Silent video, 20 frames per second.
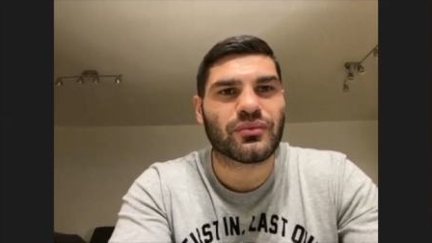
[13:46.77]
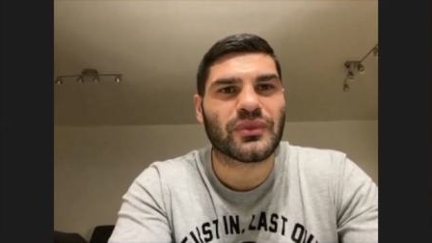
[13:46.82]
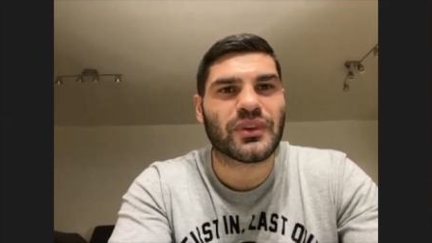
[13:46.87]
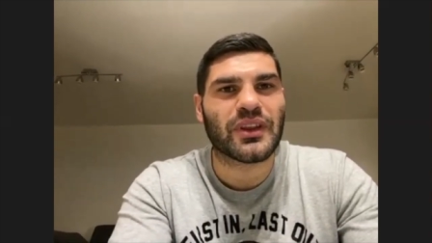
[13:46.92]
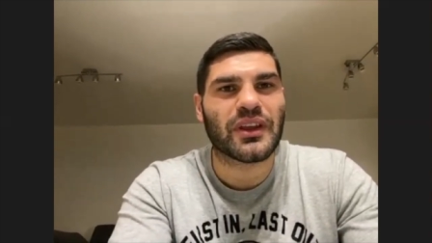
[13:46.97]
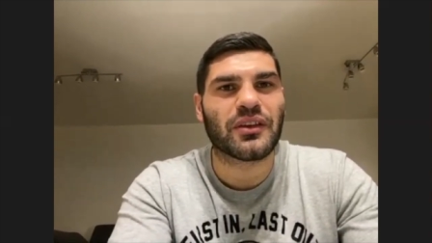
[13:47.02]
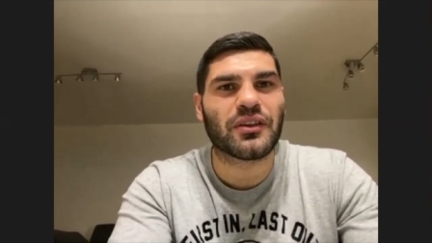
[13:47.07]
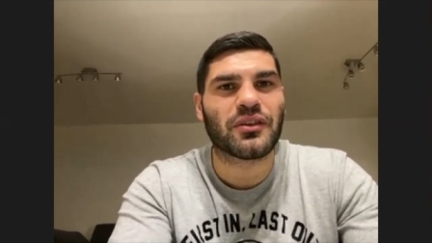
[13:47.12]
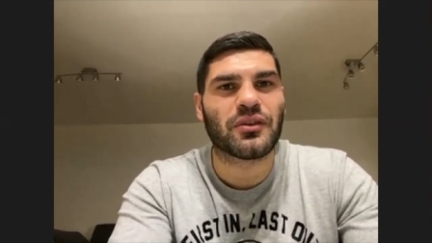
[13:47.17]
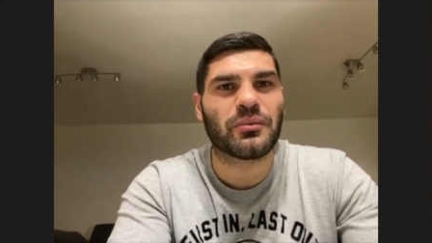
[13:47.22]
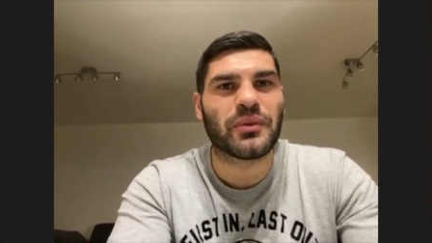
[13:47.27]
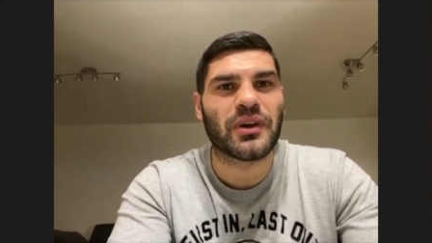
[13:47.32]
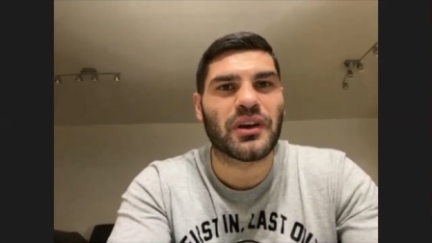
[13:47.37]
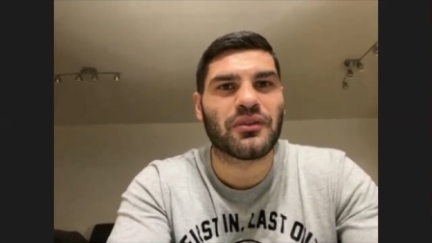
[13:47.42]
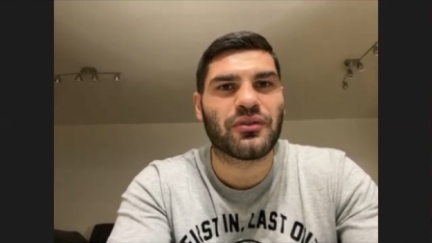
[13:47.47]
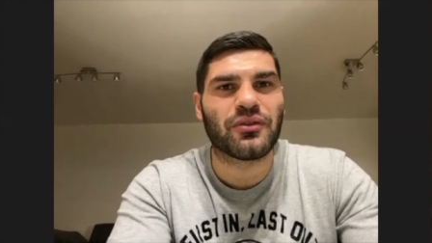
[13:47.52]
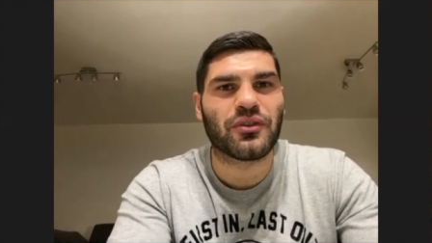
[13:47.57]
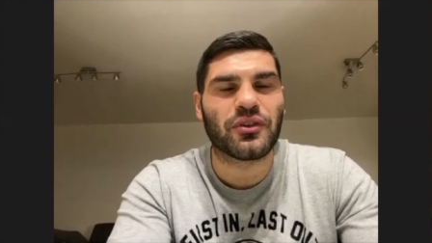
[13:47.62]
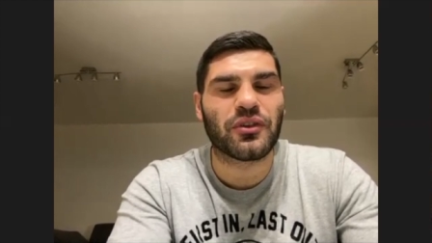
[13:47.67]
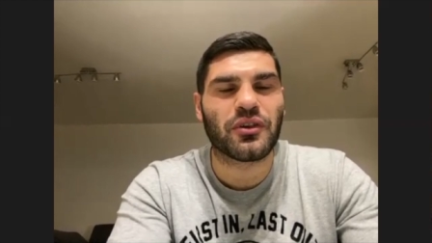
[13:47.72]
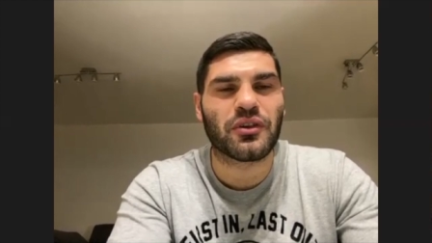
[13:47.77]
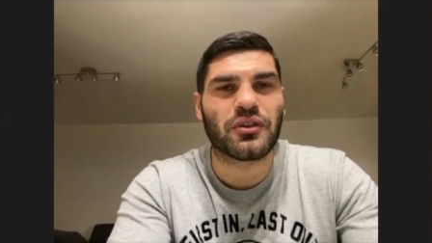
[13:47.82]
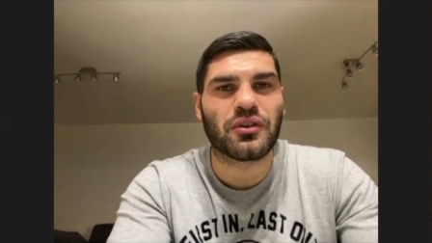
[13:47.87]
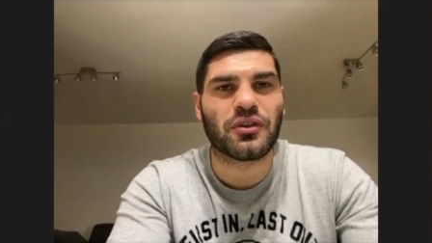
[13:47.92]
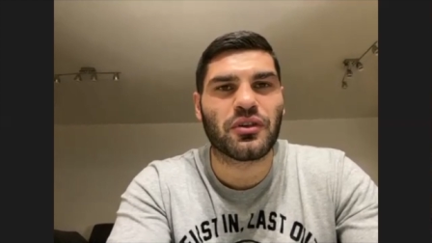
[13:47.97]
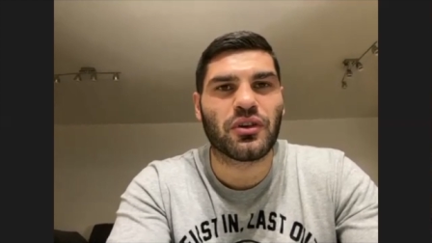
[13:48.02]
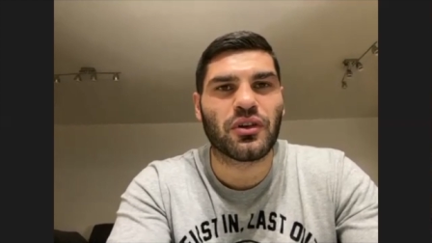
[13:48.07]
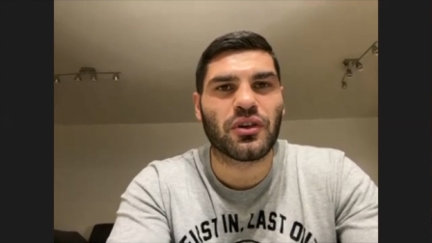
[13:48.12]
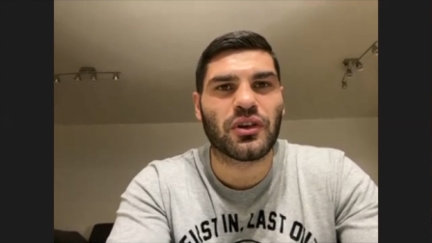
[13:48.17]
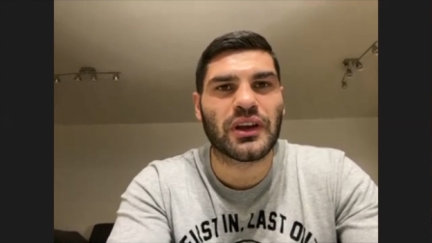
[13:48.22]
Thank you, man, for your
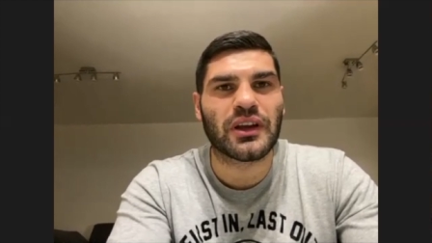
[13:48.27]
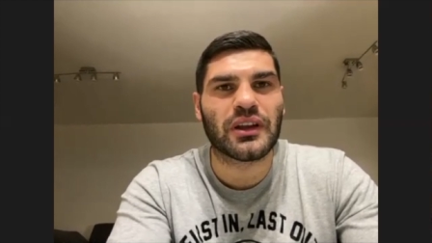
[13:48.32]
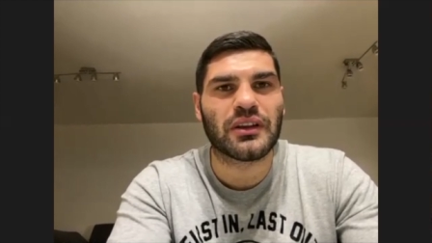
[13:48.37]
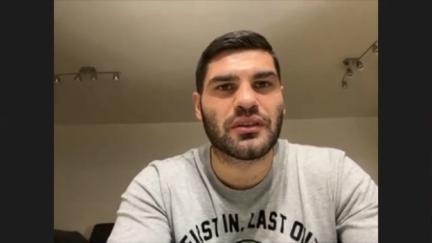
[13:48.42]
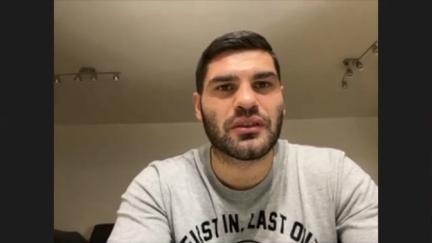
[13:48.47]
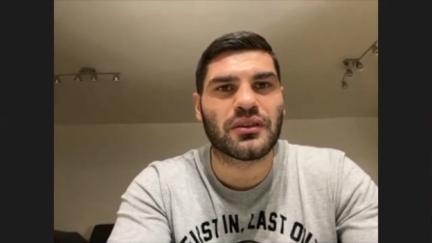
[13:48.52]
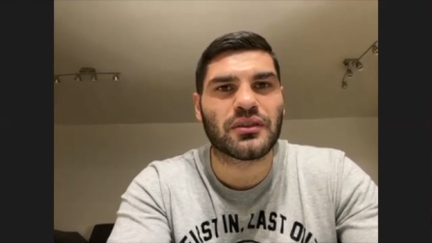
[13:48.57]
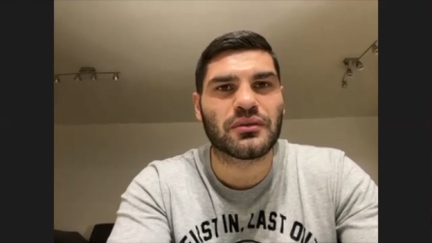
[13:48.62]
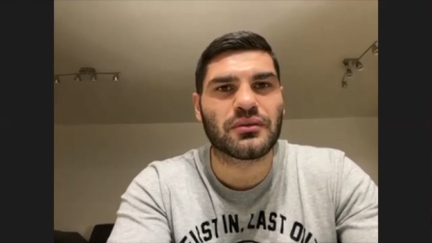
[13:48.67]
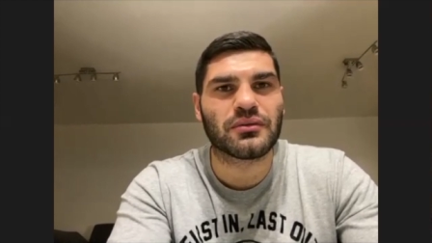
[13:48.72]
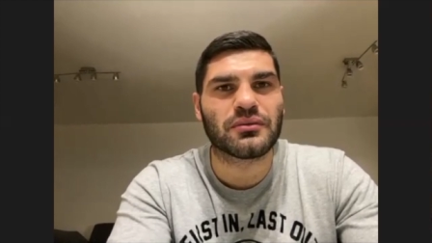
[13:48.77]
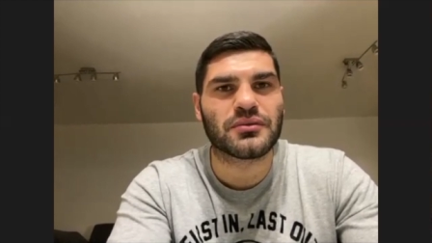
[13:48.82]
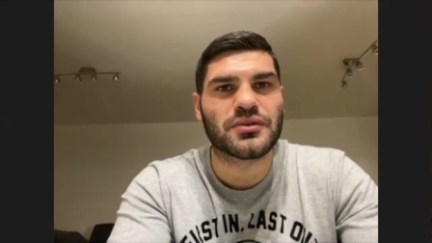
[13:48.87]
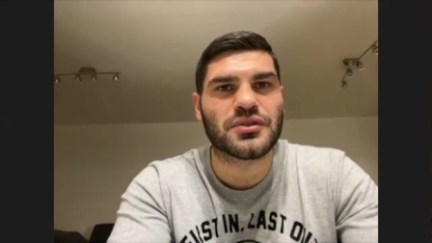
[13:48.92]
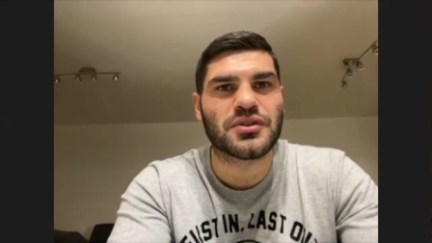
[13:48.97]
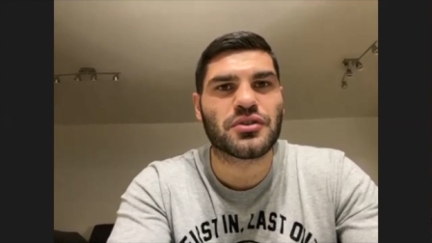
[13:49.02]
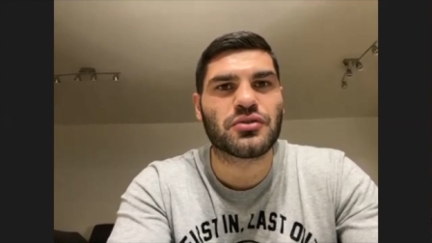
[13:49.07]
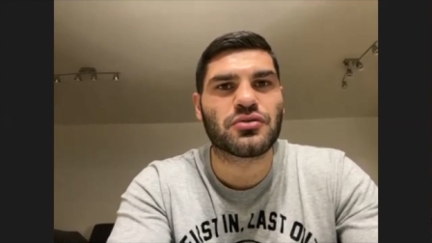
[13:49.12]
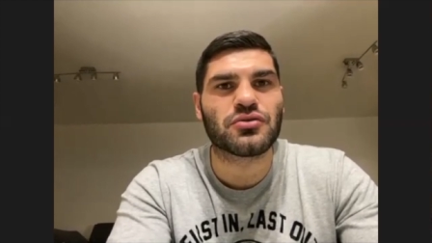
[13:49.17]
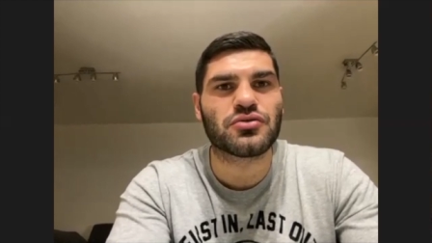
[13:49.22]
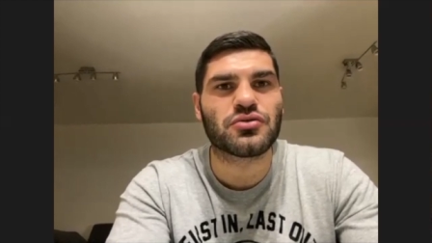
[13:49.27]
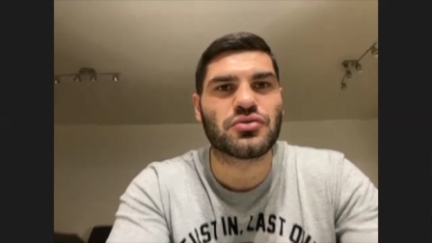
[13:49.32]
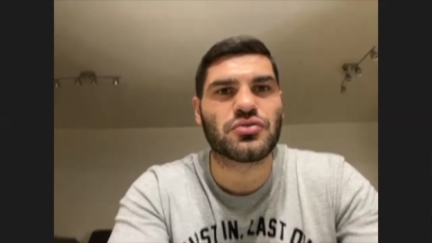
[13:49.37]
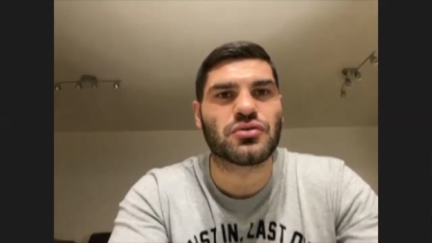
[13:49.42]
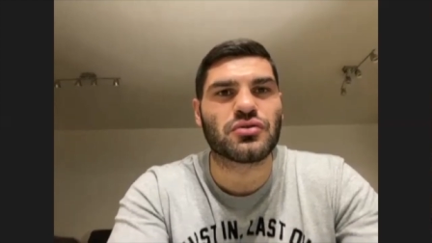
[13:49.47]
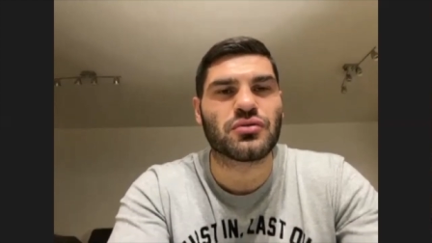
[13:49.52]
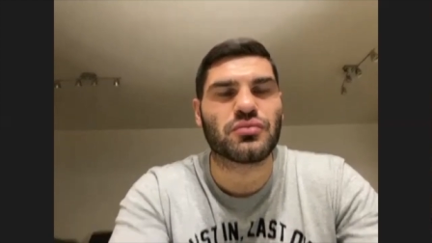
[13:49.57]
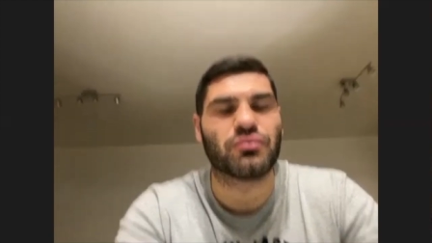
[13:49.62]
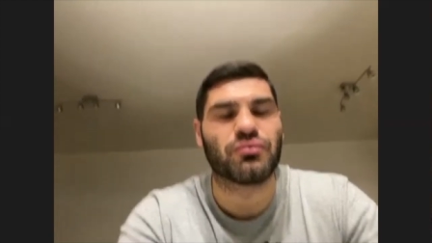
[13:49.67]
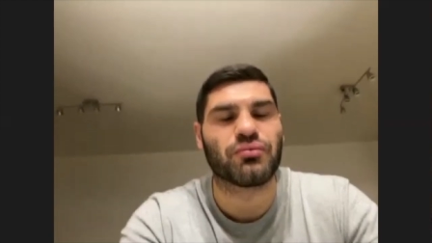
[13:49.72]
call, and see you
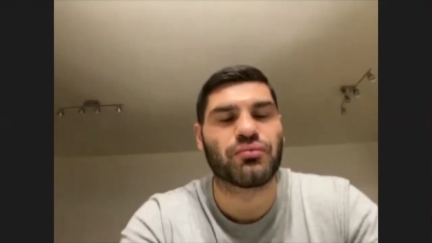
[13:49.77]
soon.